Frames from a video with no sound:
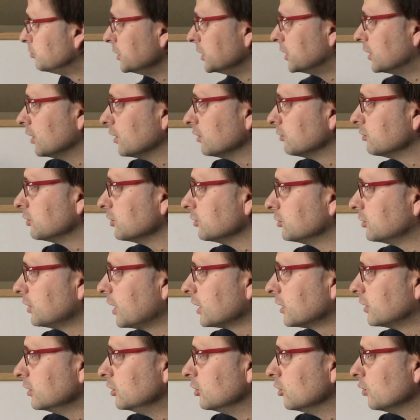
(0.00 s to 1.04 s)
because the
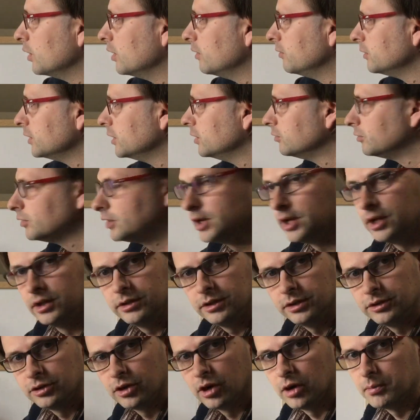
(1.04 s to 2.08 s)
second derivative
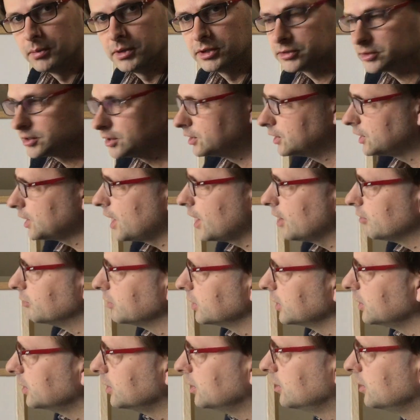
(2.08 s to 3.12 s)
determines
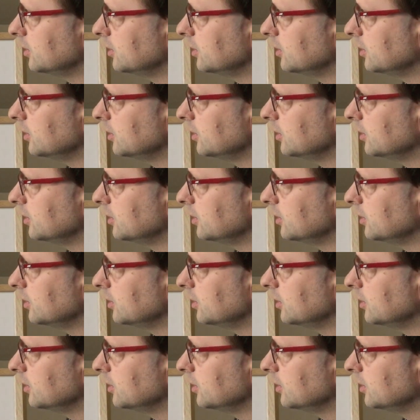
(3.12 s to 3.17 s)
concavity.